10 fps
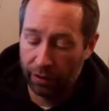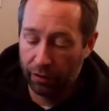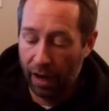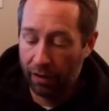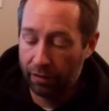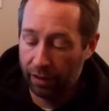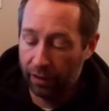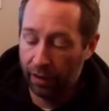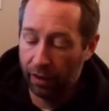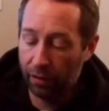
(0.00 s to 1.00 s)
you have
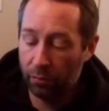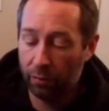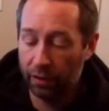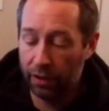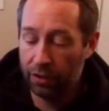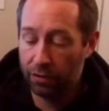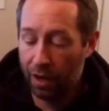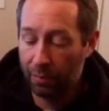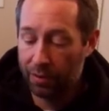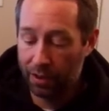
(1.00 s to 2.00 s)
in there with these
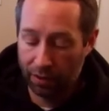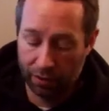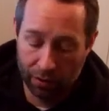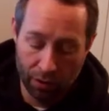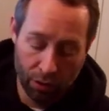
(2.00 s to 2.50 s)
straps here.